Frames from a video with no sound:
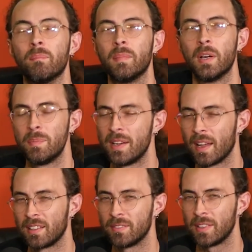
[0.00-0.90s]

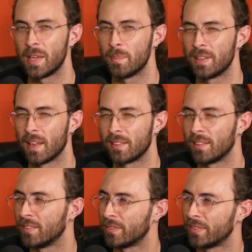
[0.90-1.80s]
objectively
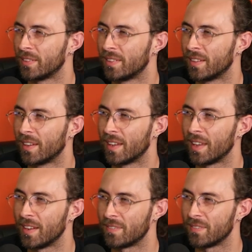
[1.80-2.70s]
obsessive
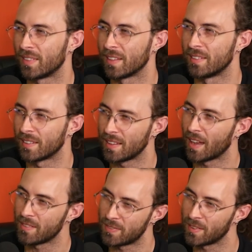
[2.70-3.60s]
if because yeah, okay.
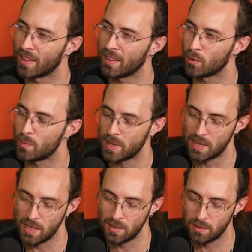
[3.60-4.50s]
I feel like it would be
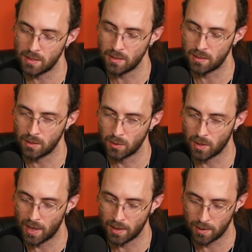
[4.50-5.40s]
easy to
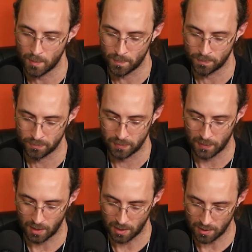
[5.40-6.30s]
like
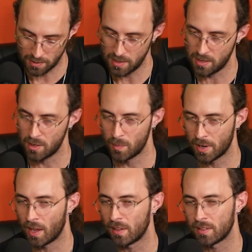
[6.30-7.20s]
uh,
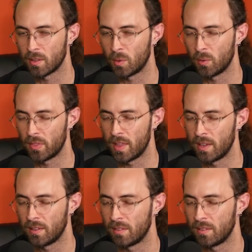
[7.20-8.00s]
dehumanize the whole thing.